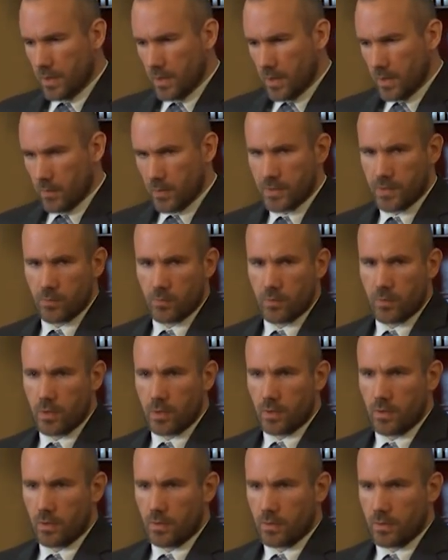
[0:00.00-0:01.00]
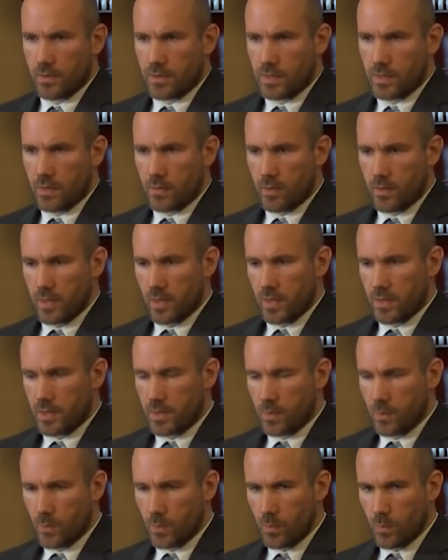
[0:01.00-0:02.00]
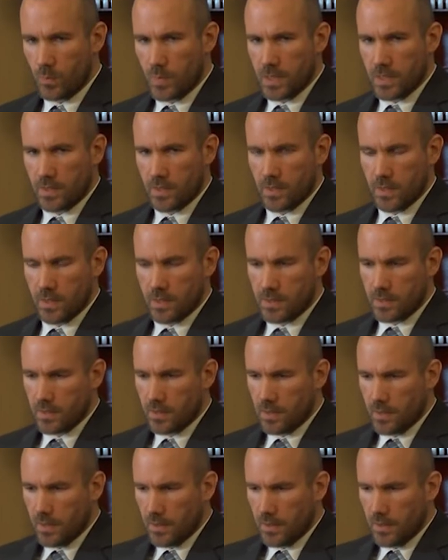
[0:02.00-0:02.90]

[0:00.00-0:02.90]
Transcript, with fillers: It was a real serious business.